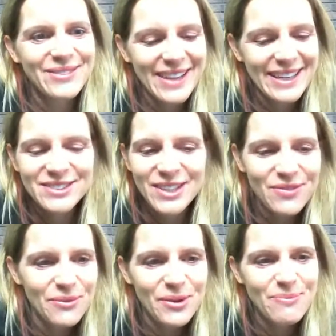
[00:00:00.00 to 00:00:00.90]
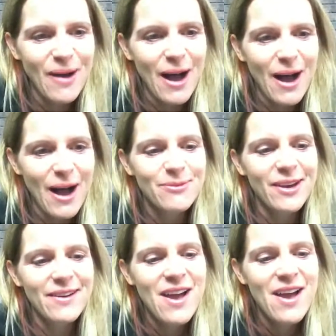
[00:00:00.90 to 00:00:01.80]
Like if something would pop up,
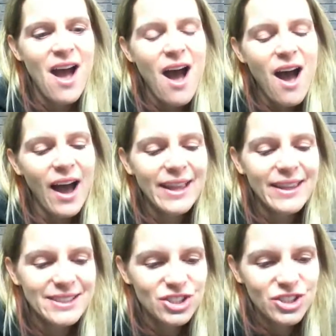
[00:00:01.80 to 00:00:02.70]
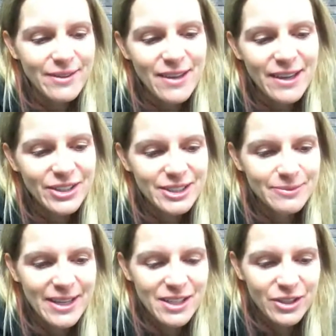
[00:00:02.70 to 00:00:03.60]
I like to describe that year
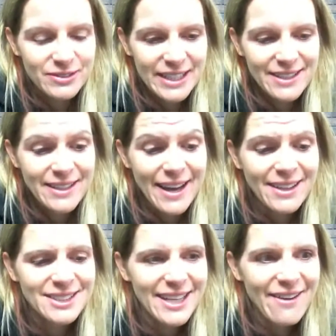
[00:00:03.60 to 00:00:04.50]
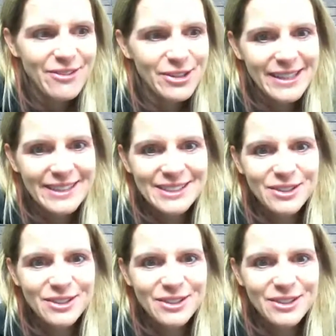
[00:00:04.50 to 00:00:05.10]
as my year of saying yes to everything.